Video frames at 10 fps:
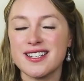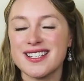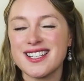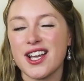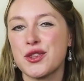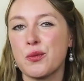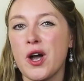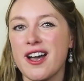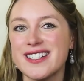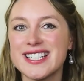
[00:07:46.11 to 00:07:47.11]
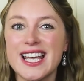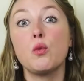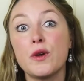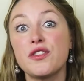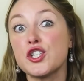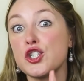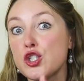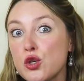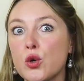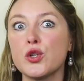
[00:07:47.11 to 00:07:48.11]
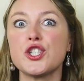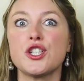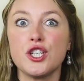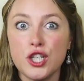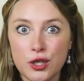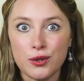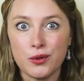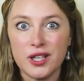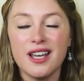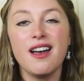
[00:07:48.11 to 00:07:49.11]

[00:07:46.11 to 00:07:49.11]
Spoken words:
inside the word with the short U.